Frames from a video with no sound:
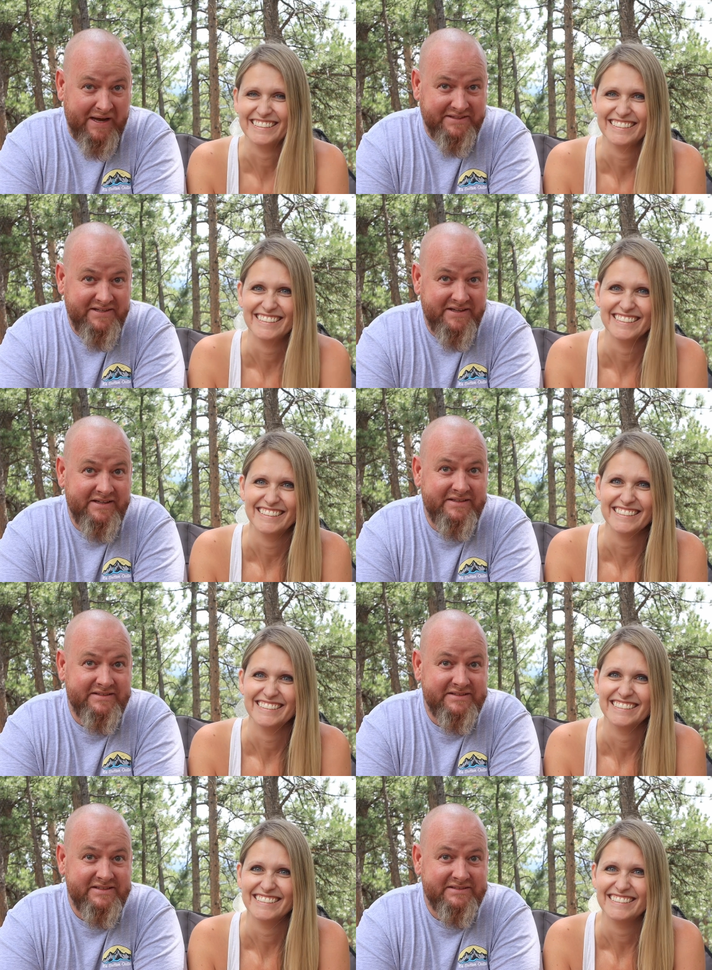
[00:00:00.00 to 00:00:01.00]
Speaker 1: but
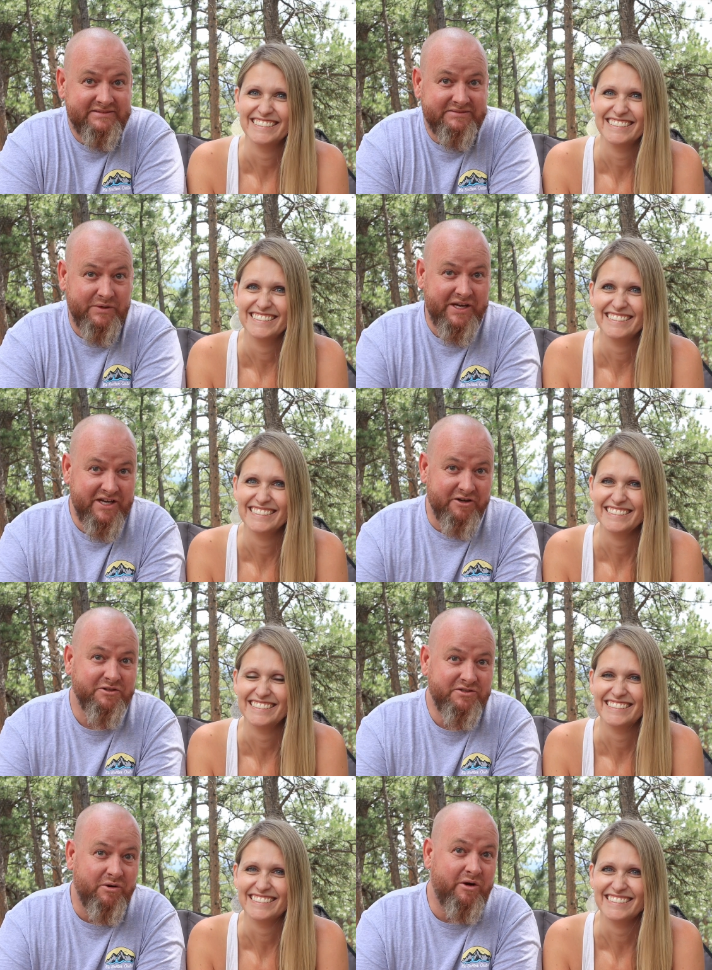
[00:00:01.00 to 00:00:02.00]
we're here,
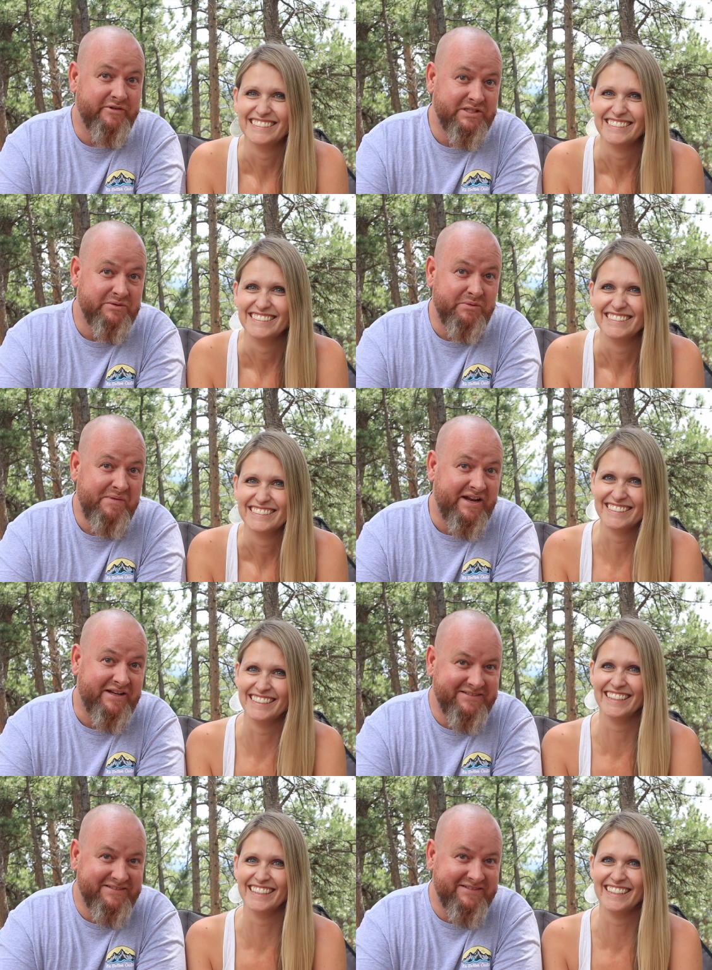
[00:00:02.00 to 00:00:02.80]
so obviously we've made it.